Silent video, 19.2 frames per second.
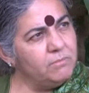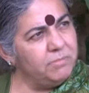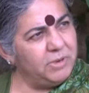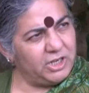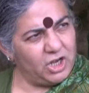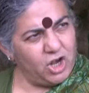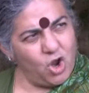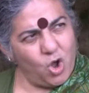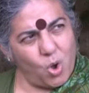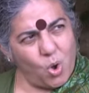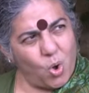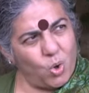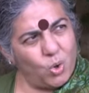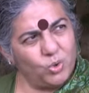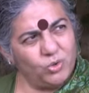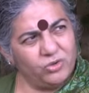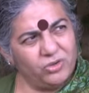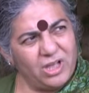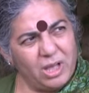But law
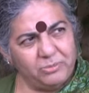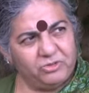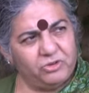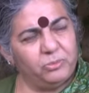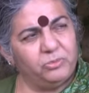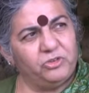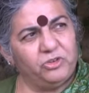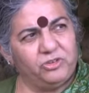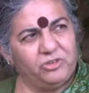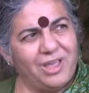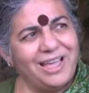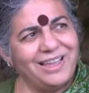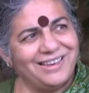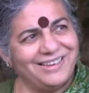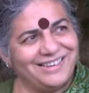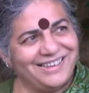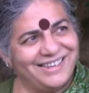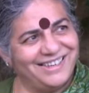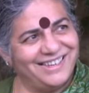comes from
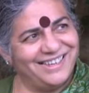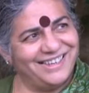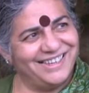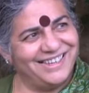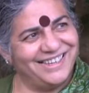society.